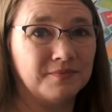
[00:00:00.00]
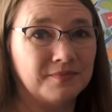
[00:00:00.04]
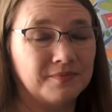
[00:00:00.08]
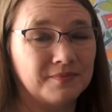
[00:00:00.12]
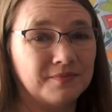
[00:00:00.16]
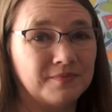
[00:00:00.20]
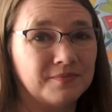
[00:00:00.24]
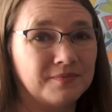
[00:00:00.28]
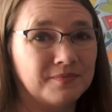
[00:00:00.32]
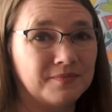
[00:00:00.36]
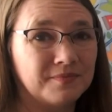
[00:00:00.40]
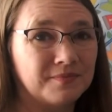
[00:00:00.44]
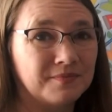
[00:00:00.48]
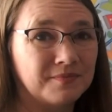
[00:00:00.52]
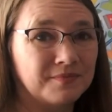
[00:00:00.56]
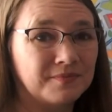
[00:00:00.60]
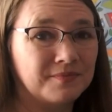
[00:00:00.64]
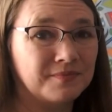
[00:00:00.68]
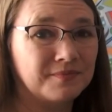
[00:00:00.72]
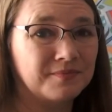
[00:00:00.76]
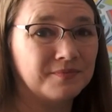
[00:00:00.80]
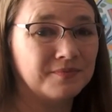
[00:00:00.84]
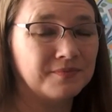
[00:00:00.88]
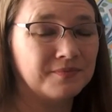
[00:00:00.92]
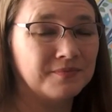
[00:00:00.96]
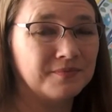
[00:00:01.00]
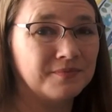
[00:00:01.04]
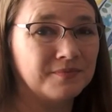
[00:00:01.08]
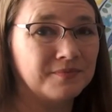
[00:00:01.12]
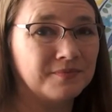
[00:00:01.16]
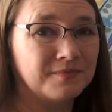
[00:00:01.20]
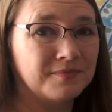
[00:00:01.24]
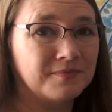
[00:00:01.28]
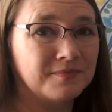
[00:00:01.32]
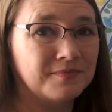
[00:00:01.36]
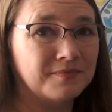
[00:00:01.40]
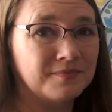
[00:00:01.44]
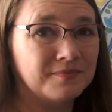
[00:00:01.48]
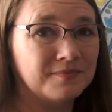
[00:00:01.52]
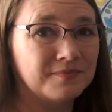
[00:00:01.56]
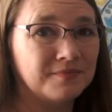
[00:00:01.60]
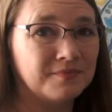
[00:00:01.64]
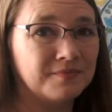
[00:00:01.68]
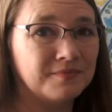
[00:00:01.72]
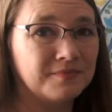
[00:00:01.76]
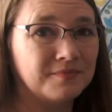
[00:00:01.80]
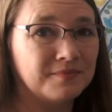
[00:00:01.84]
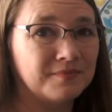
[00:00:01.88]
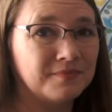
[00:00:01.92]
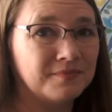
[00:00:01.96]

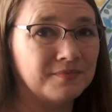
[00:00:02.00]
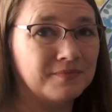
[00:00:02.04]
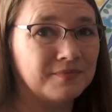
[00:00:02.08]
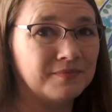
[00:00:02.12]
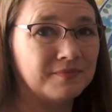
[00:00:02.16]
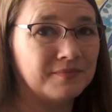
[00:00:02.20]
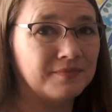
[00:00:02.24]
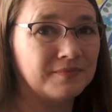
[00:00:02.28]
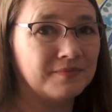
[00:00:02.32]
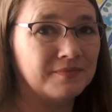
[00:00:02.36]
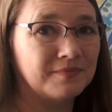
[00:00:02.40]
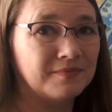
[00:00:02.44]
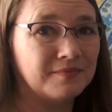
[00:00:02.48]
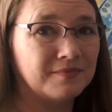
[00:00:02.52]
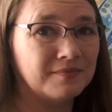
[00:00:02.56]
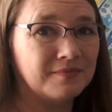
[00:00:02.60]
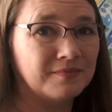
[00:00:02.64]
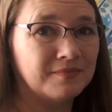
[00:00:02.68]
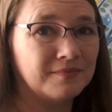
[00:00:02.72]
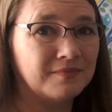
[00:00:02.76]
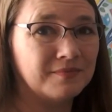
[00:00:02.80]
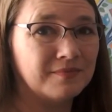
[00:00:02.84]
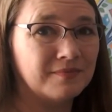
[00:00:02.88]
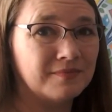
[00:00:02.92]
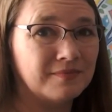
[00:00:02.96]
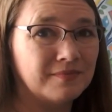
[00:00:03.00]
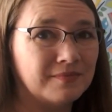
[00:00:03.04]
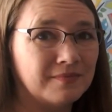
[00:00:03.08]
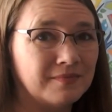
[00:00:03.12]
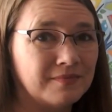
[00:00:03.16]
(silence)